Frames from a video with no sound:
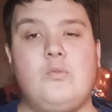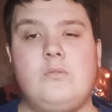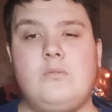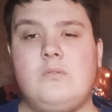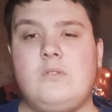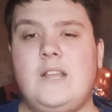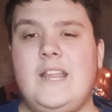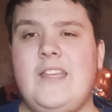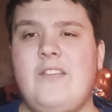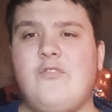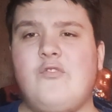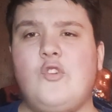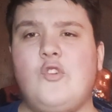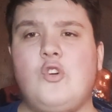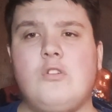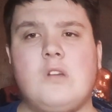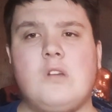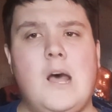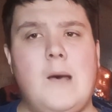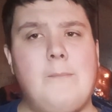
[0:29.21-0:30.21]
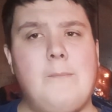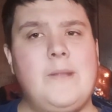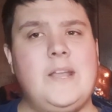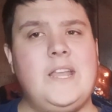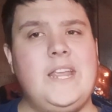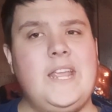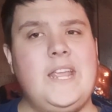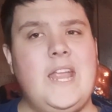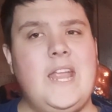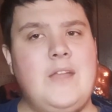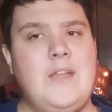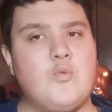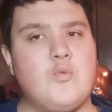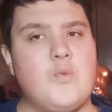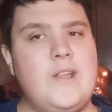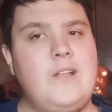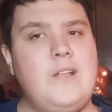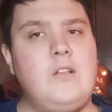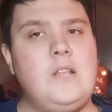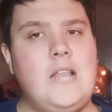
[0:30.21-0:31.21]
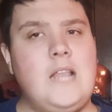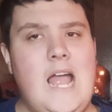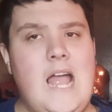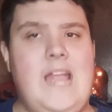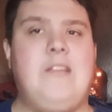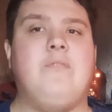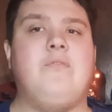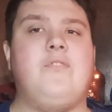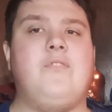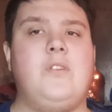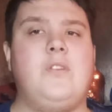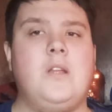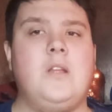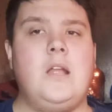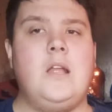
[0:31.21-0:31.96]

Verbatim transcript: Lethal Company in Real Life.